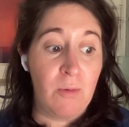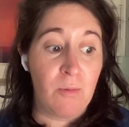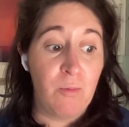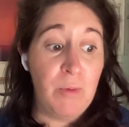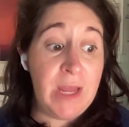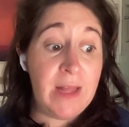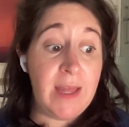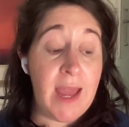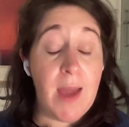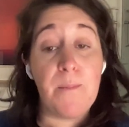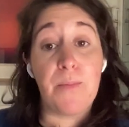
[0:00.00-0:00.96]

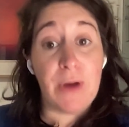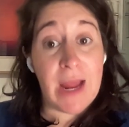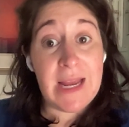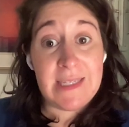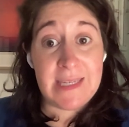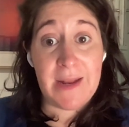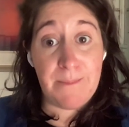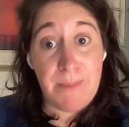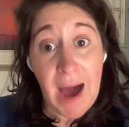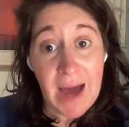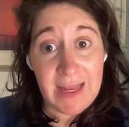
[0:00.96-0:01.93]
really embrace and
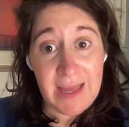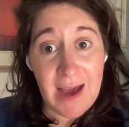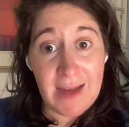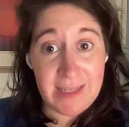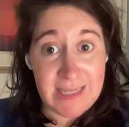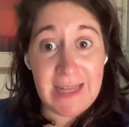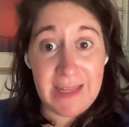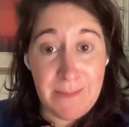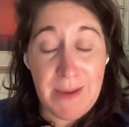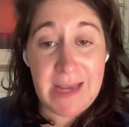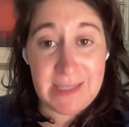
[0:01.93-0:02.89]
embody on a daily
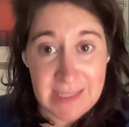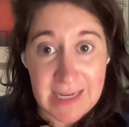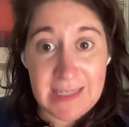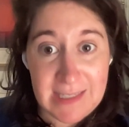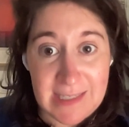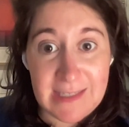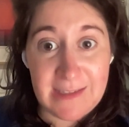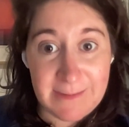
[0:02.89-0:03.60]
basis.